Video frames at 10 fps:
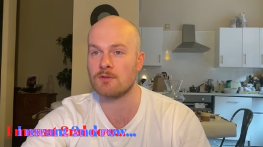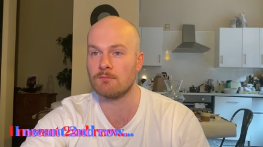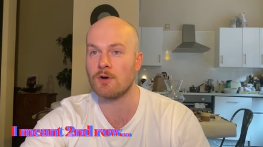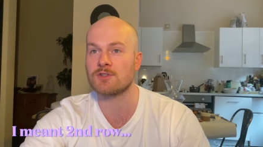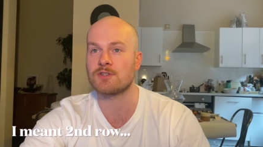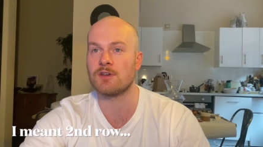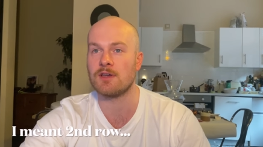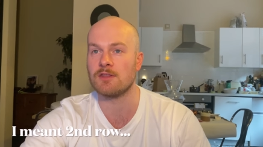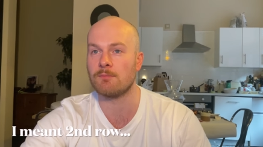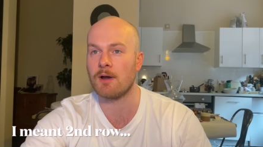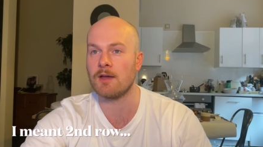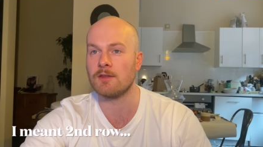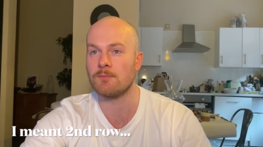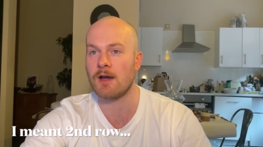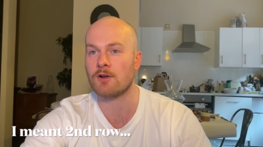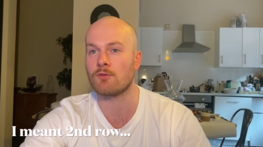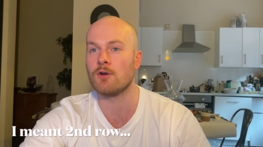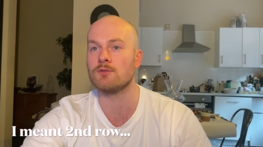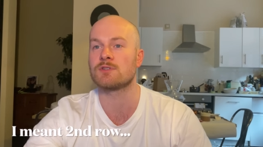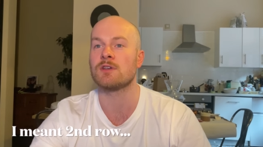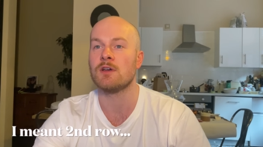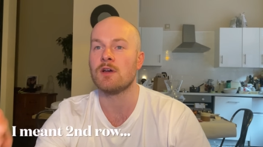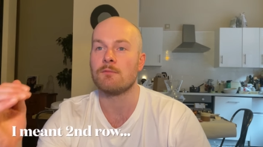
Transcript: Mostert in the in the back rows.